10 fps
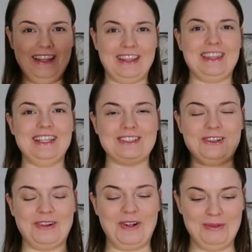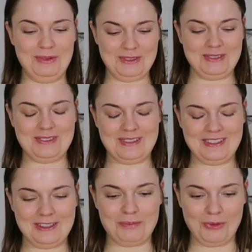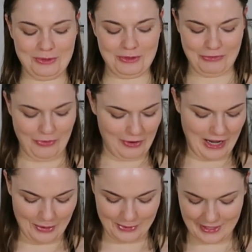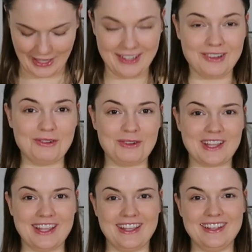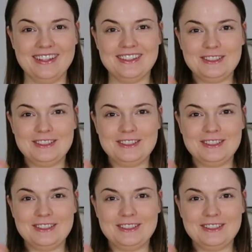that things are almost supposed to fall out, kind of, okay?